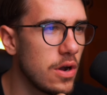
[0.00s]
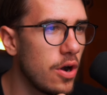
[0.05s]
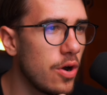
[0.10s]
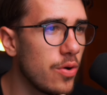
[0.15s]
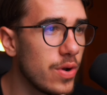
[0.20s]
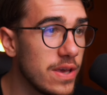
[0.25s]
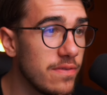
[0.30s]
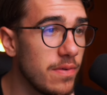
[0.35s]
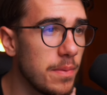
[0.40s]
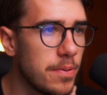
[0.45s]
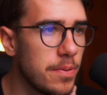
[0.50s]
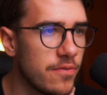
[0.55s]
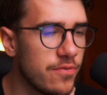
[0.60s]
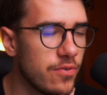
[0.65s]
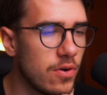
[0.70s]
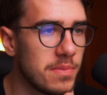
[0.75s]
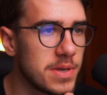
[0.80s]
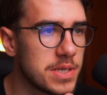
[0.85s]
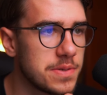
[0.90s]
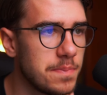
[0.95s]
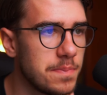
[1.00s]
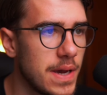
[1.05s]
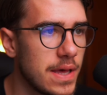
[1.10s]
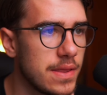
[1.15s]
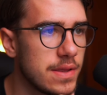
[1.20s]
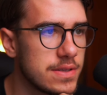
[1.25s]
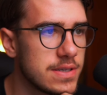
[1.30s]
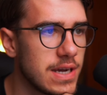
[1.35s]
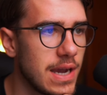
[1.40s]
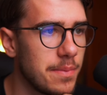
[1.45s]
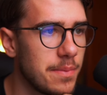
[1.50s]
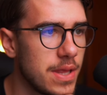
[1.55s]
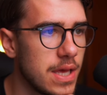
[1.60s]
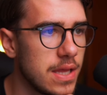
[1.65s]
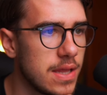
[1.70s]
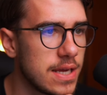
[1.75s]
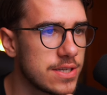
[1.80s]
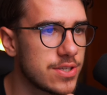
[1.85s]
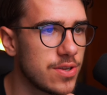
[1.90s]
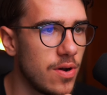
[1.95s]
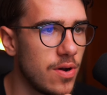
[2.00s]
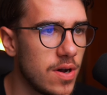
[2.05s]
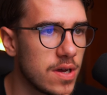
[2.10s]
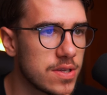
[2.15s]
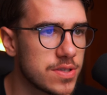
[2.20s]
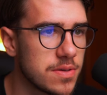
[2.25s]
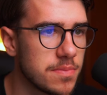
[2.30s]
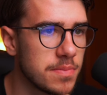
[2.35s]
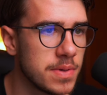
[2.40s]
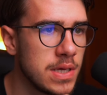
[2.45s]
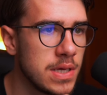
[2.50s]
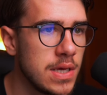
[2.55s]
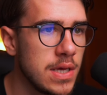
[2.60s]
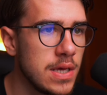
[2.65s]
Oh, even performance by the time of day. That's awesome.